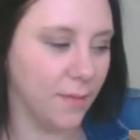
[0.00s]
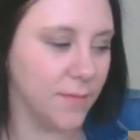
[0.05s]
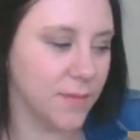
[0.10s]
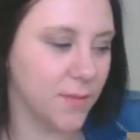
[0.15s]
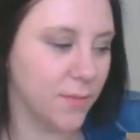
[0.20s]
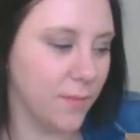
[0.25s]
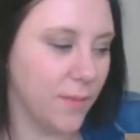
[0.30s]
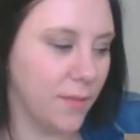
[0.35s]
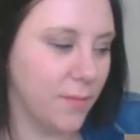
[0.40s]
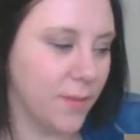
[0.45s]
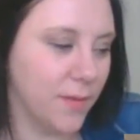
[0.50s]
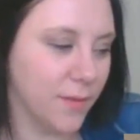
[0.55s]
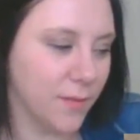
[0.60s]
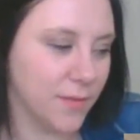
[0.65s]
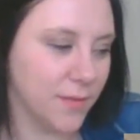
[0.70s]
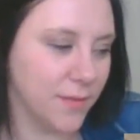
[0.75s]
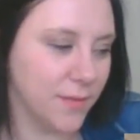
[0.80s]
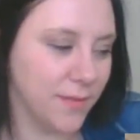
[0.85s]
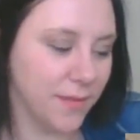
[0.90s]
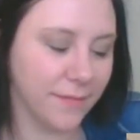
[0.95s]
So maybe
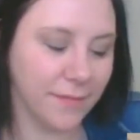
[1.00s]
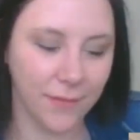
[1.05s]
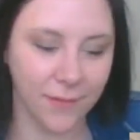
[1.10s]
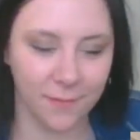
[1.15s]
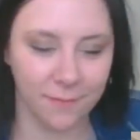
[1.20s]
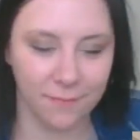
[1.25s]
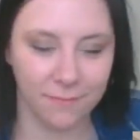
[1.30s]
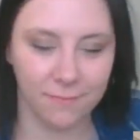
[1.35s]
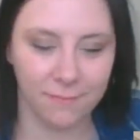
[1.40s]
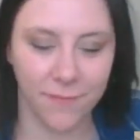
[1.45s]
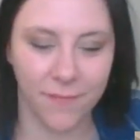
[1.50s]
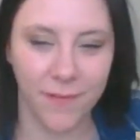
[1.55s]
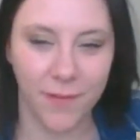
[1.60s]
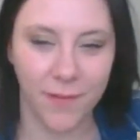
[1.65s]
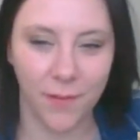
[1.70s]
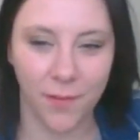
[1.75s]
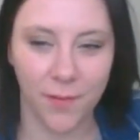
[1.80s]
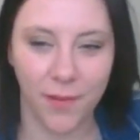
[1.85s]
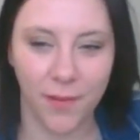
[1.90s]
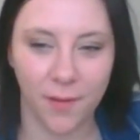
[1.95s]
there's a different
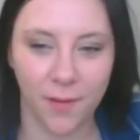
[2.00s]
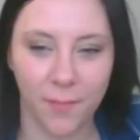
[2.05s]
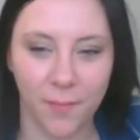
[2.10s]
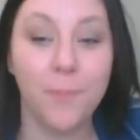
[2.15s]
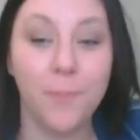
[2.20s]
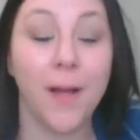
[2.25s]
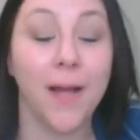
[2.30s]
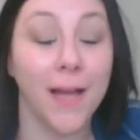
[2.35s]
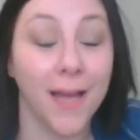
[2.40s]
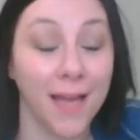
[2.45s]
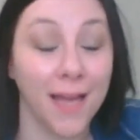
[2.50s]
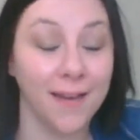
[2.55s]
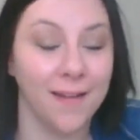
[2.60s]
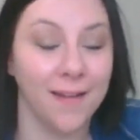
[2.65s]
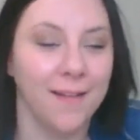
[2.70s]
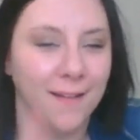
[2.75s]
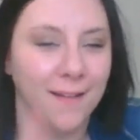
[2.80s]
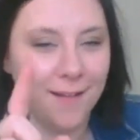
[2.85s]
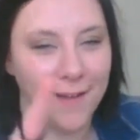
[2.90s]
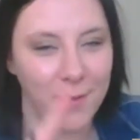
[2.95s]
feel there, but
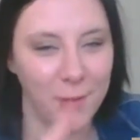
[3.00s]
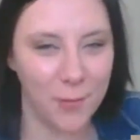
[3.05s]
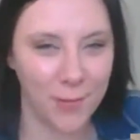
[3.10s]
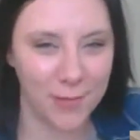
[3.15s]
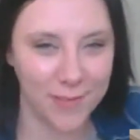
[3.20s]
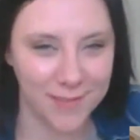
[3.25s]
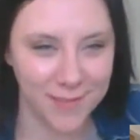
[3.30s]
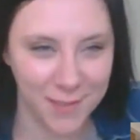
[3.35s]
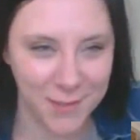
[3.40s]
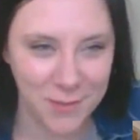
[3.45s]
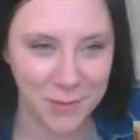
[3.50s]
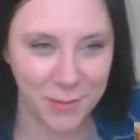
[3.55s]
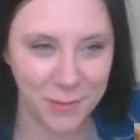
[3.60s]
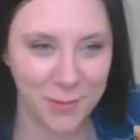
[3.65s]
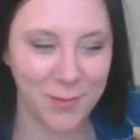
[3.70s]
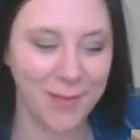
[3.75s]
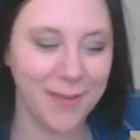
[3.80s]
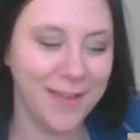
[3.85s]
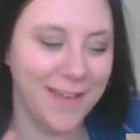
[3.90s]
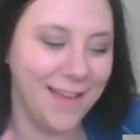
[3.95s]
I know that's not
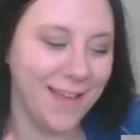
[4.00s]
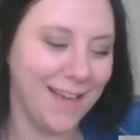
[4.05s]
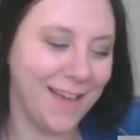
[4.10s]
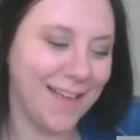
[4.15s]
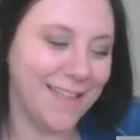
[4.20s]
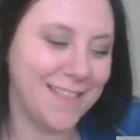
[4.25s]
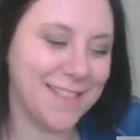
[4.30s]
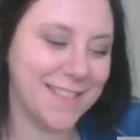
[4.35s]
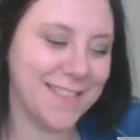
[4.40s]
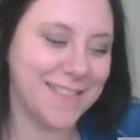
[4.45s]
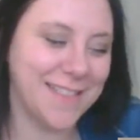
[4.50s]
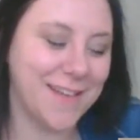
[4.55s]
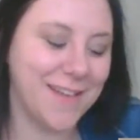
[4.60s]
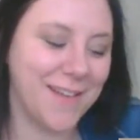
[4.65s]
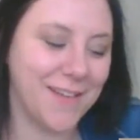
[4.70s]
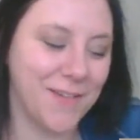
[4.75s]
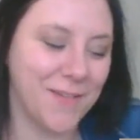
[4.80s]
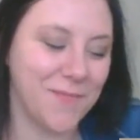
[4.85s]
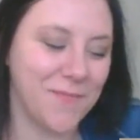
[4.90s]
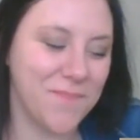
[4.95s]
true. I just,
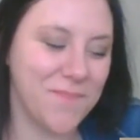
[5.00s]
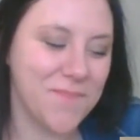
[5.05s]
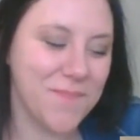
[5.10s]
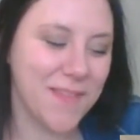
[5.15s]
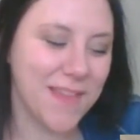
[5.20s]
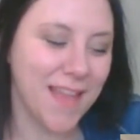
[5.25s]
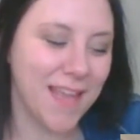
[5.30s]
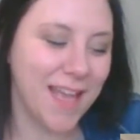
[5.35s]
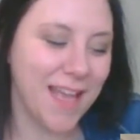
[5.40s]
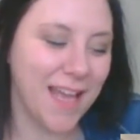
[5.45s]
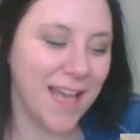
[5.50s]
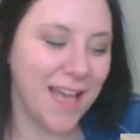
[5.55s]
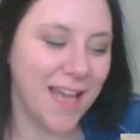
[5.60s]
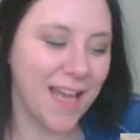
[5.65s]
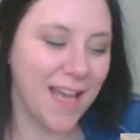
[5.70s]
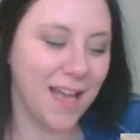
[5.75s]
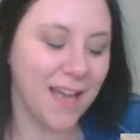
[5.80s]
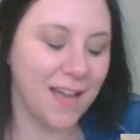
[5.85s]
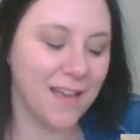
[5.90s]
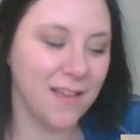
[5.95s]

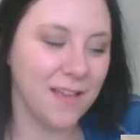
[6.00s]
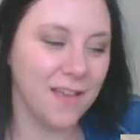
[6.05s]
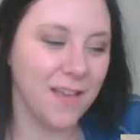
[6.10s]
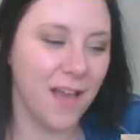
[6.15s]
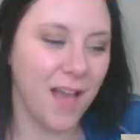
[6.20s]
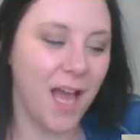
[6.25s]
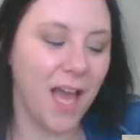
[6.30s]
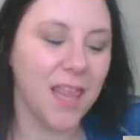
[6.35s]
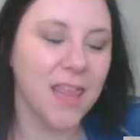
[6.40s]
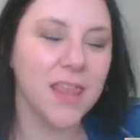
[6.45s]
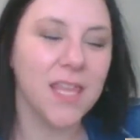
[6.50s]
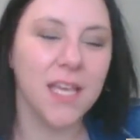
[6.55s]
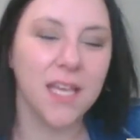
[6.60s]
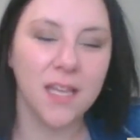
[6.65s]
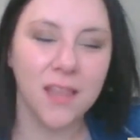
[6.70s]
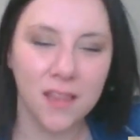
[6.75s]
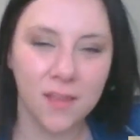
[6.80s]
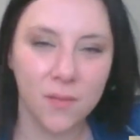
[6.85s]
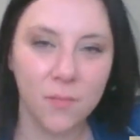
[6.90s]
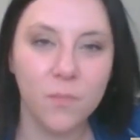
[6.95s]
I
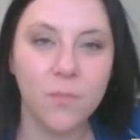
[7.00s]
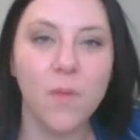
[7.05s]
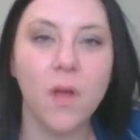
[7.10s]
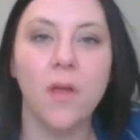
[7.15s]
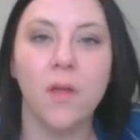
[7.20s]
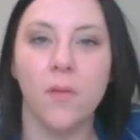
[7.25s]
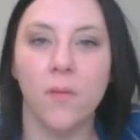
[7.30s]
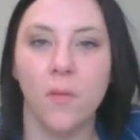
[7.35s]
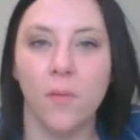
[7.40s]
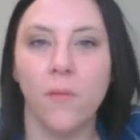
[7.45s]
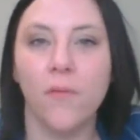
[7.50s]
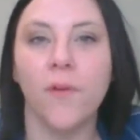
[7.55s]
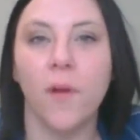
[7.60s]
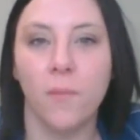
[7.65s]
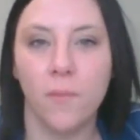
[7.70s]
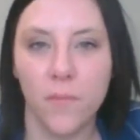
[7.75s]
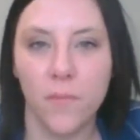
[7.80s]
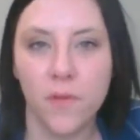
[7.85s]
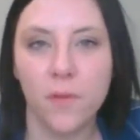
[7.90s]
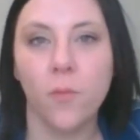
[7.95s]
think
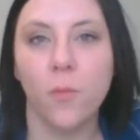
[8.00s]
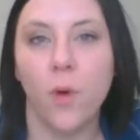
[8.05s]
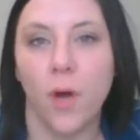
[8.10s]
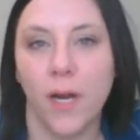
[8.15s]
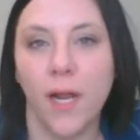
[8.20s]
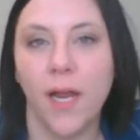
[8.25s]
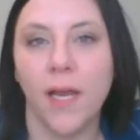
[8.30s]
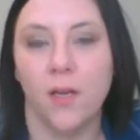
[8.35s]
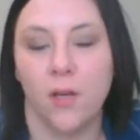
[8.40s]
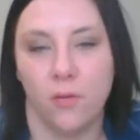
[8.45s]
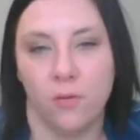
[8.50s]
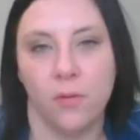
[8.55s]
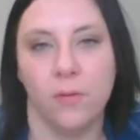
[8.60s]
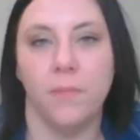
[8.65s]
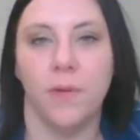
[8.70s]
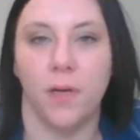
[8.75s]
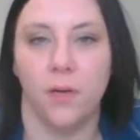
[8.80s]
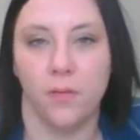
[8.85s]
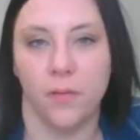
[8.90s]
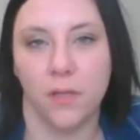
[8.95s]
from what I know
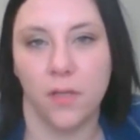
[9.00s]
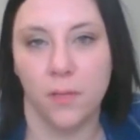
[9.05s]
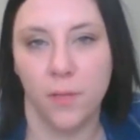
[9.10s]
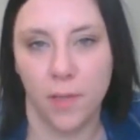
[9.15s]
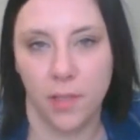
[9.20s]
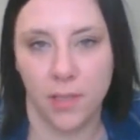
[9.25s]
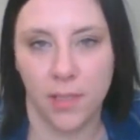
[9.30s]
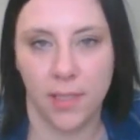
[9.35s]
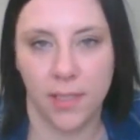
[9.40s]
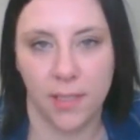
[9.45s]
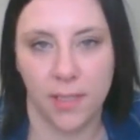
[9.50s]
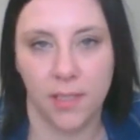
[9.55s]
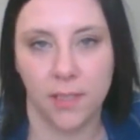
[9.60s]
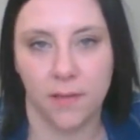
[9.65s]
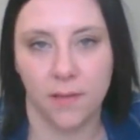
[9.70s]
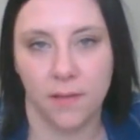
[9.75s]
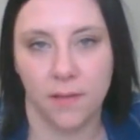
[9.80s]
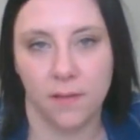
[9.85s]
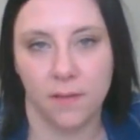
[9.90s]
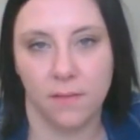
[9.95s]
about the community,
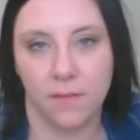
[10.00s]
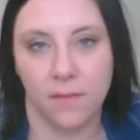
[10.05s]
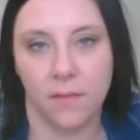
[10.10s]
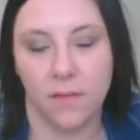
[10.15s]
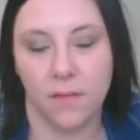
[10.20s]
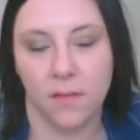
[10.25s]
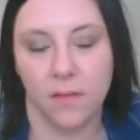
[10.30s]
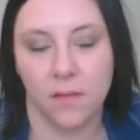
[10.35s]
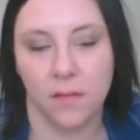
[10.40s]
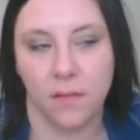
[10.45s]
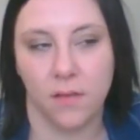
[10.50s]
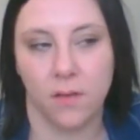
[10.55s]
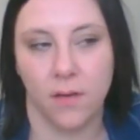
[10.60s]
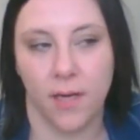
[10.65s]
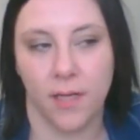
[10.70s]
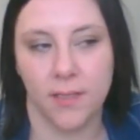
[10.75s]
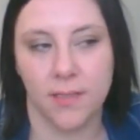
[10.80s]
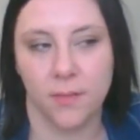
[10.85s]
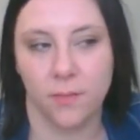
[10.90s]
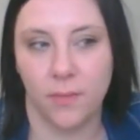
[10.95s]
even the
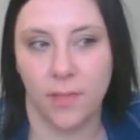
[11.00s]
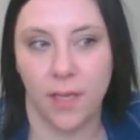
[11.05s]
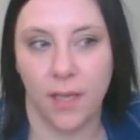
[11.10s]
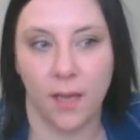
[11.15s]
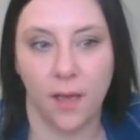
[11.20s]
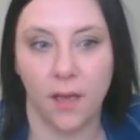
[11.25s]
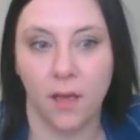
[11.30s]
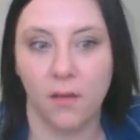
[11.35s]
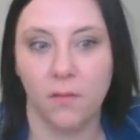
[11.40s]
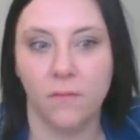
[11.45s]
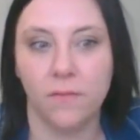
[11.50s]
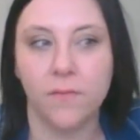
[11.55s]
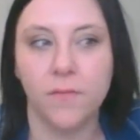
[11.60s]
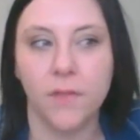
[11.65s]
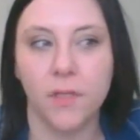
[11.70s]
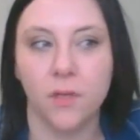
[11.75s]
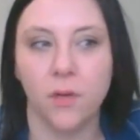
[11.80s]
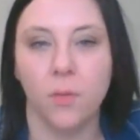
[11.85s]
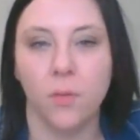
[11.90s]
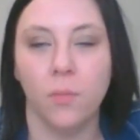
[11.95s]
grads that we have,
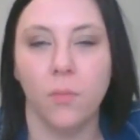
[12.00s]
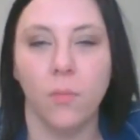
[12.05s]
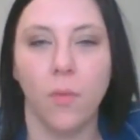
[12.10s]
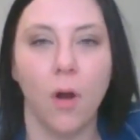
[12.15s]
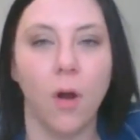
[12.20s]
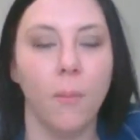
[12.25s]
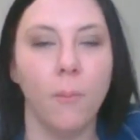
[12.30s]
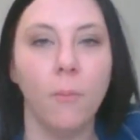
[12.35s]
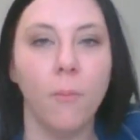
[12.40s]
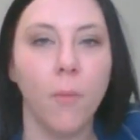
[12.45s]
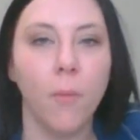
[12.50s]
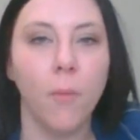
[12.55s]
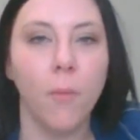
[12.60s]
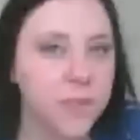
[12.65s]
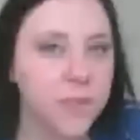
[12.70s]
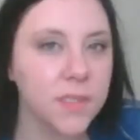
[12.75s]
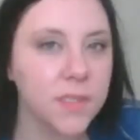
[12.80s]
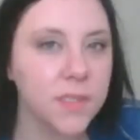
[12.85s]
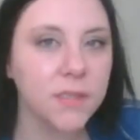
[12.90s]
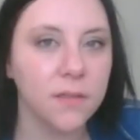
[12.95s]
you know,
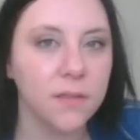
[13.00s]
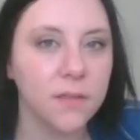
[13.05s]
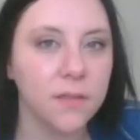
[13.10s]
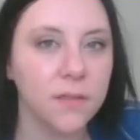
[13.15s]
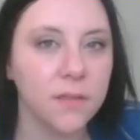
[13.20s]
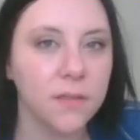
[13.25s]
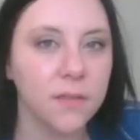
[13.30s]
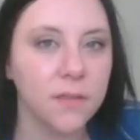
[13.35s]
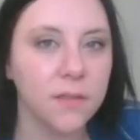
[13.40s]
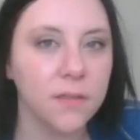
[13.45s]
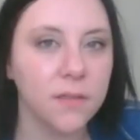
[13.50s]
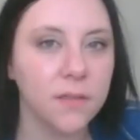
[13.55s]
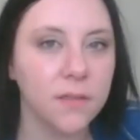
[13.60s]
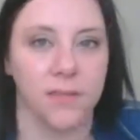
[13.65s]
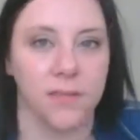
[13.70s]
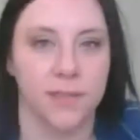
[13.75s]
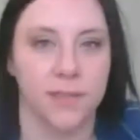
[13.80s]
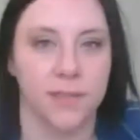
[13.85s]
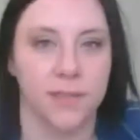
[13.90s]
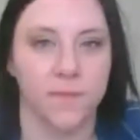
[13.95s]
most of them have been
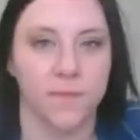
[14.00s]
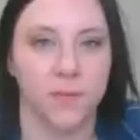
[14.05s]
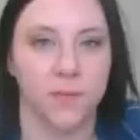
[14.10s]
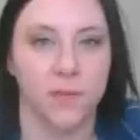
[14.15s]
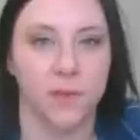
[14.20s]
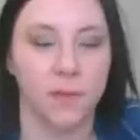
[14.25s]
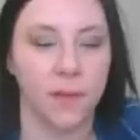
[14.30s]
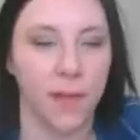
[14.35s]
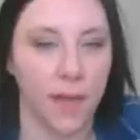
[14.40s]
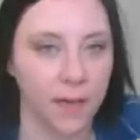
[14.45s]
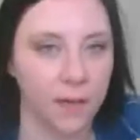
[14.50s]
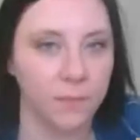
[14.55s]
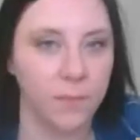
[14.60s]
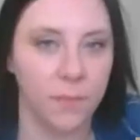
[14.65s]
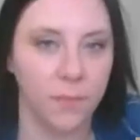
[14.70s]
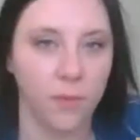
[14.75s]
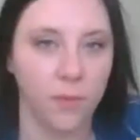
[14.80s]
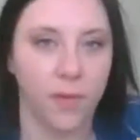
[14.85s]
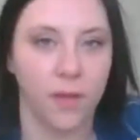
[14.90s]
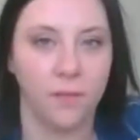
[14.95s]
successful, and a lot of
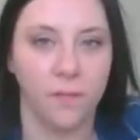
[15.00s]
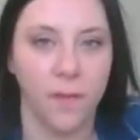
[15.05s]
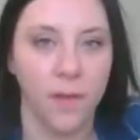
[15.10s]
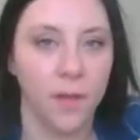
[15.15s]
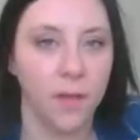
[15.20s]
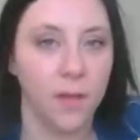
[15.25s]
people have